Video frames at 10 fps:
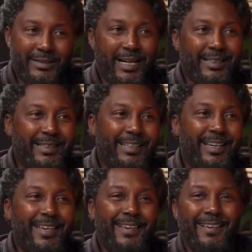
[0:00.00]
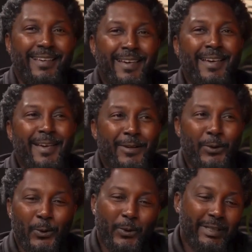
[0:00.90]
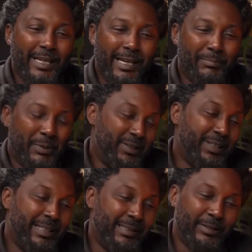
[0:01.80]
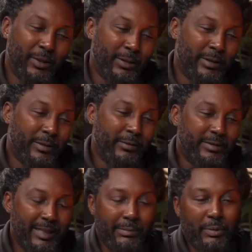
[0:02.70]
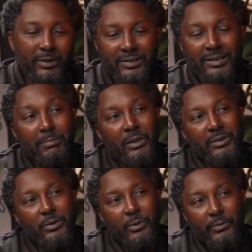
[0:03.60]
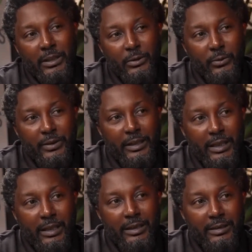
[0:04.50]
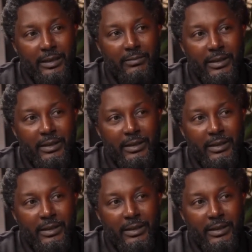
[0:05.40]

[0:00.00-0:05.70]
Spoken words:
Exactly. You only be selling your 10 boxes a month over and over again and